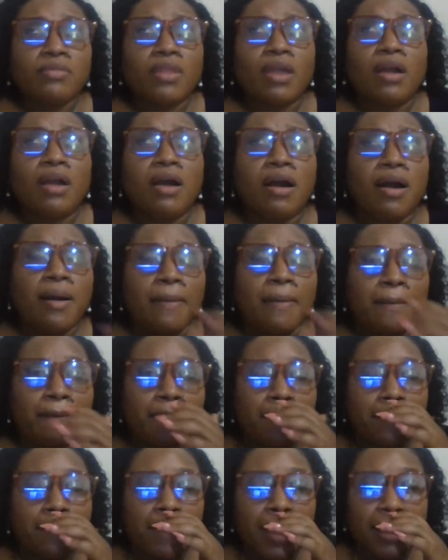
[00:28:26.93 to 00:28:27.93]

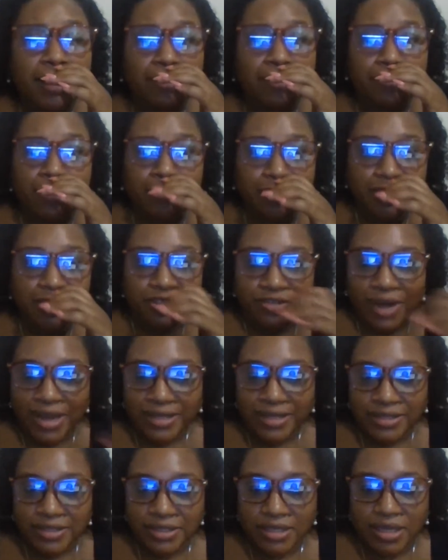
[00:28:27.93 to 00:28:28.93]
I can probably try
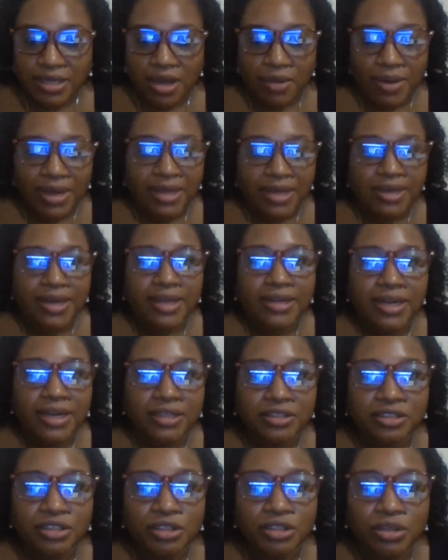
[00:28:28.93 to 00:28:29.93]
to see how I can get
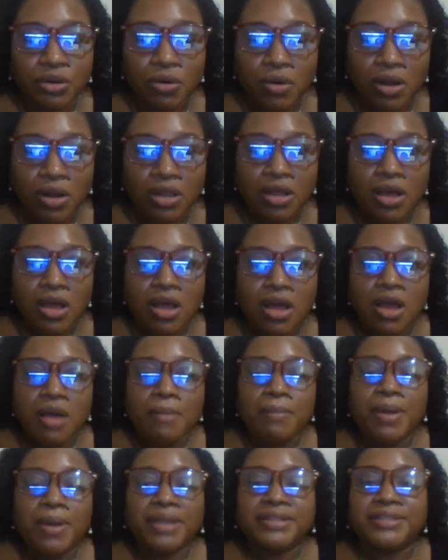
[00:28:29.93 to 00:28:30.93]
that to you all.
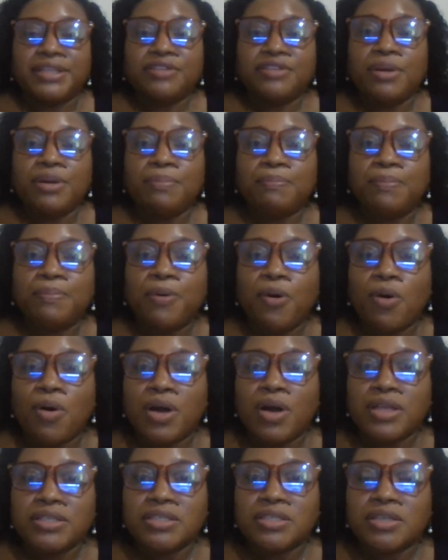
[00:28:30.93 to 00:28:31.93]
But the
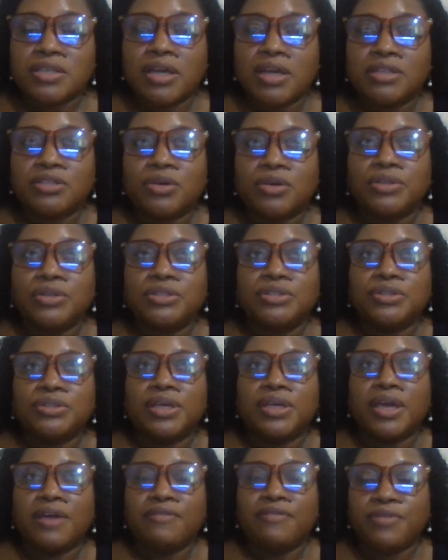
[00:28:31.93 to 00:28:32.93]
reports is going to
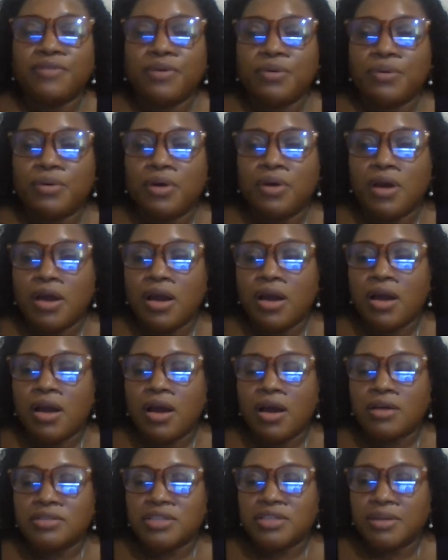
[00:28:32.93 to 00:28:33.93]
give you,
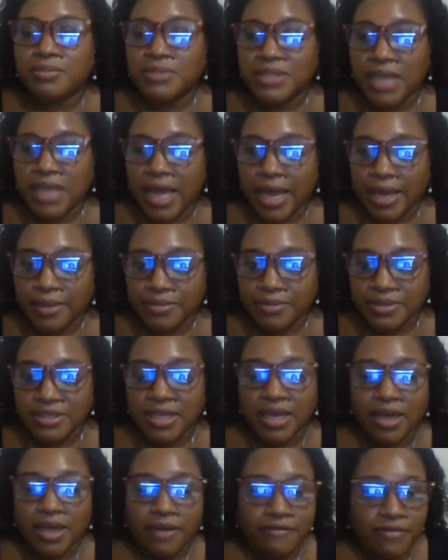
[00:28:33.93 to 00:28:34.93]
sometimes
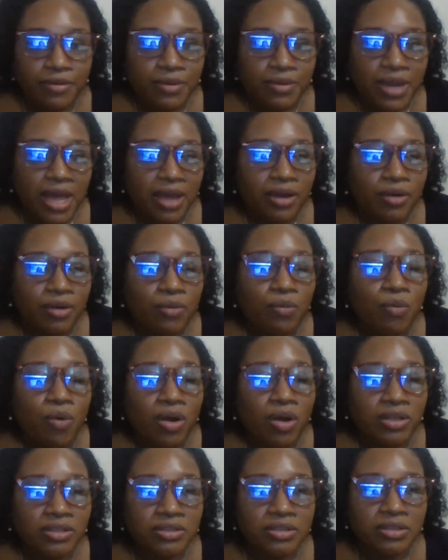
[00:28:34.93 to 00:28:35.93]
they give you like
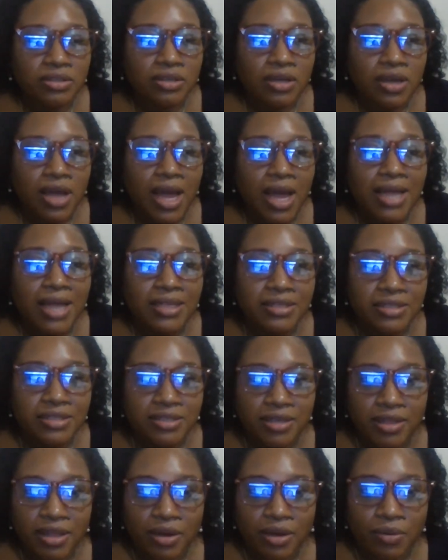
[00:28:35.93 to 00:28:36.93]
what
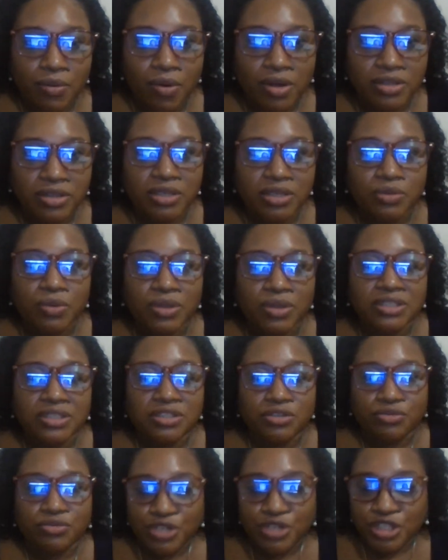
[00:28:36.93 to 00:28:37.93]
answer they wanted, what
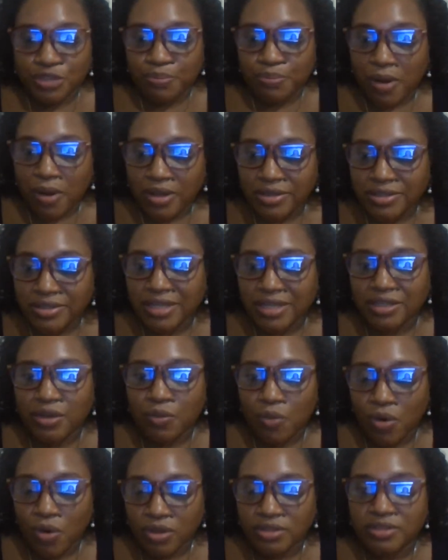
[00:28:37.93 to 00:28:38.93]
is the response that they
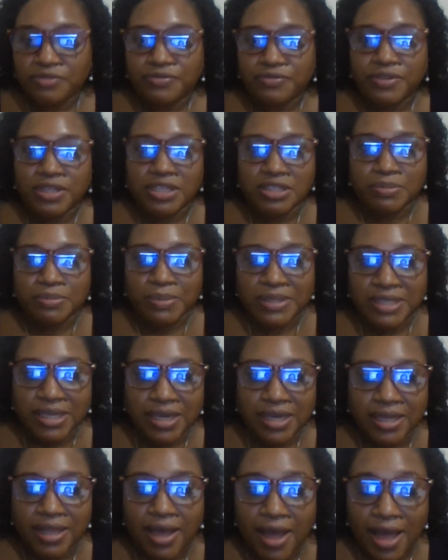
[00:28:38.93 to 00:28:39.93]
wanted for this
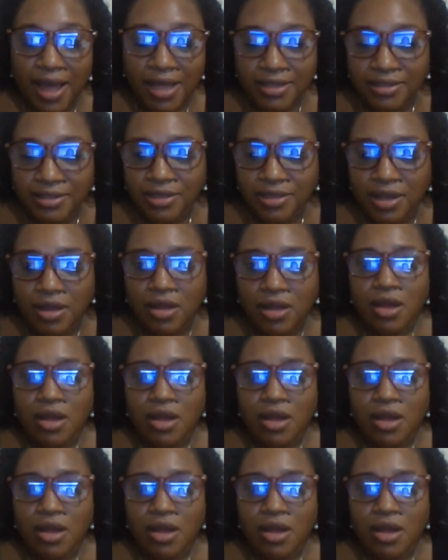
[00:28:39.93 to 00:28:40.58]
particular answer.